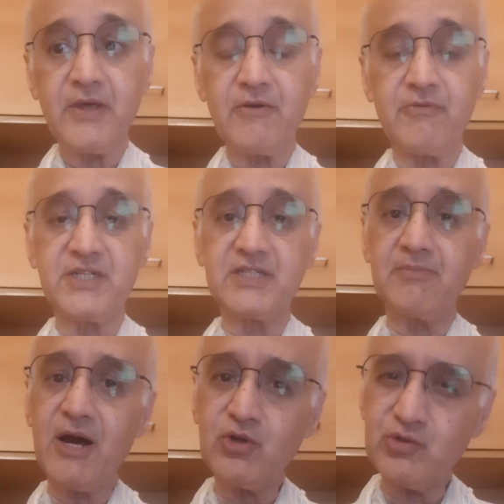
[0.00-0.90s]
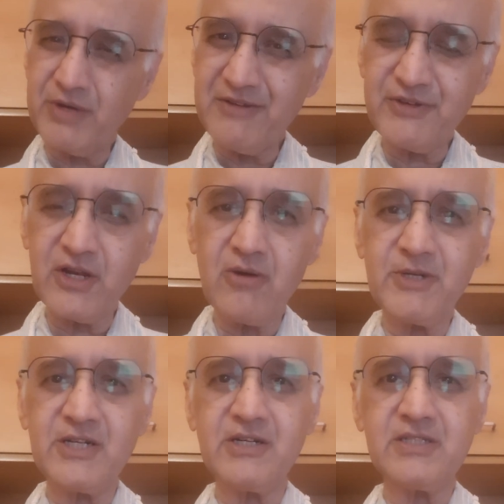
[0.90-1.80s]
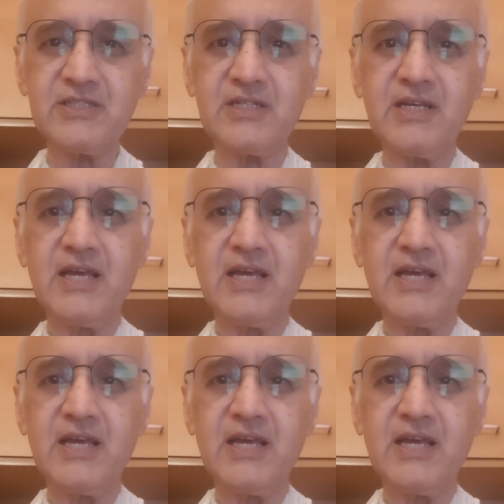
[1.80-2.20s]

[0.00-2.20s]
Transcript: which is about 12 kilometers,